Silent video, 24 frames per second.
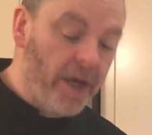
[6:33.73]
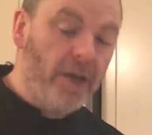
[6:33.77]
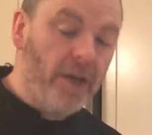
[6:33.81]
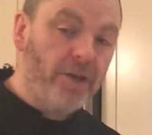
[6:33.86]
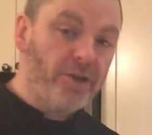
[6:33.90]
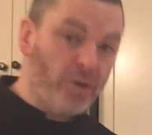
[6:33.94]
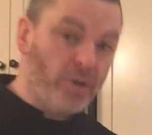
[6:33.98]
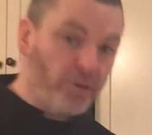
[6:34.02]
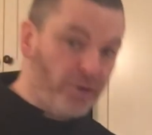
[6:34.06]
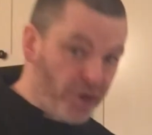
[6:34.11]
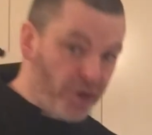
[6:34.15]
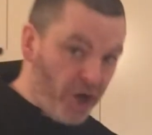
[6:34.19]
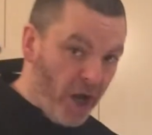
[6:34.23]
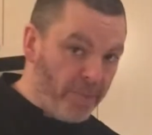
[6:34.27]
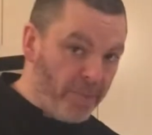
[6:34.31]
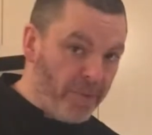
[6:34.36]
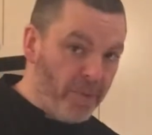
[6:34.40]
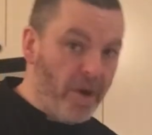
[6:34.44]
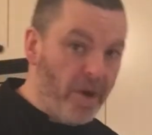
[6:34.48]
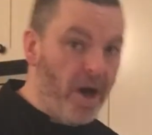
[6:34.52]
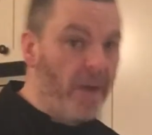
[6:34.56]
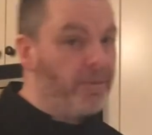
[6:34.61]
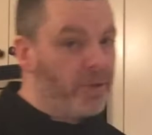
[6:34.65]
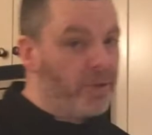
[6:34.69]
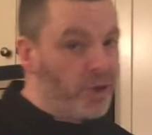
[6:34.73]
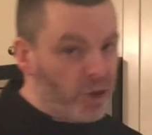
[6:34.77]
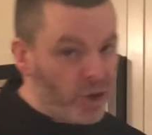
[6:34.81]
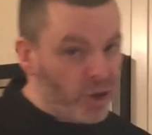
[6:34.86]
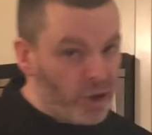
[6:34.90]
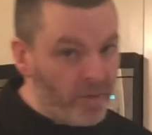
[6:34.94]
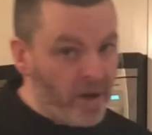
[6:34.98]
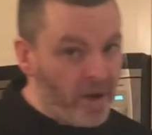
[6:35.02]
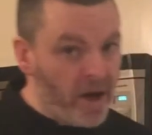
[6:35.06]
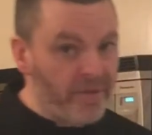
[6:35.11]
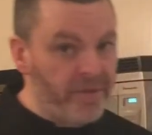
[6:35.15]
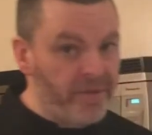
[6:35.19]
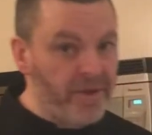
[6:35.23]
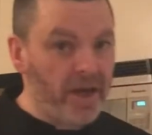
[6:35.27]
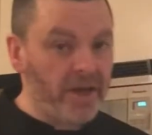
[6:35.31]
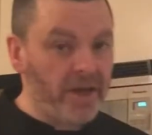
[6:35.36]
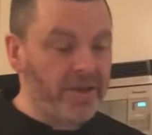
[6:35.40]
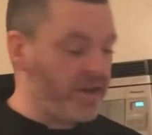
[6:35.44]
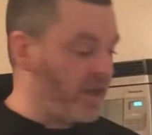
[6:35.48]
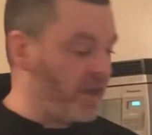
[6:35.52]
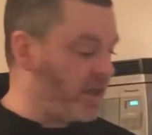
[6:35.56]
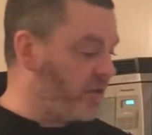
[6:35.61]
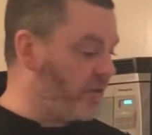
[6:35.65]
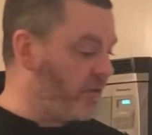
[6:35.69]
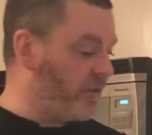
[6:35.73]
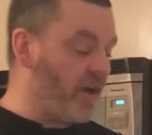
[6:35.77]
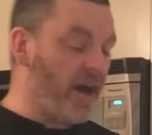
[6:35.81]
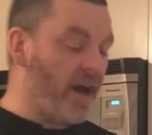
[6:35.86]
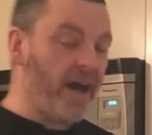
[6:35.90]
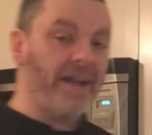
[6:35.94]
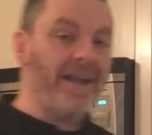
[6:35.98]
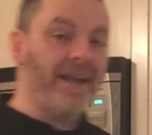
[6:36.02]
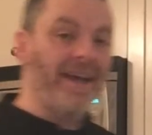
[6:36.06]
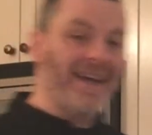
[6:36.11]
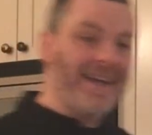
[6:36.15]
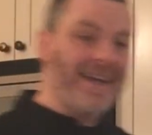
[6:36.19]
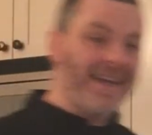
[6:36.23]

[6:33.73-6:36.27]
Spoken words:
So chop them up, trim off the excess fat,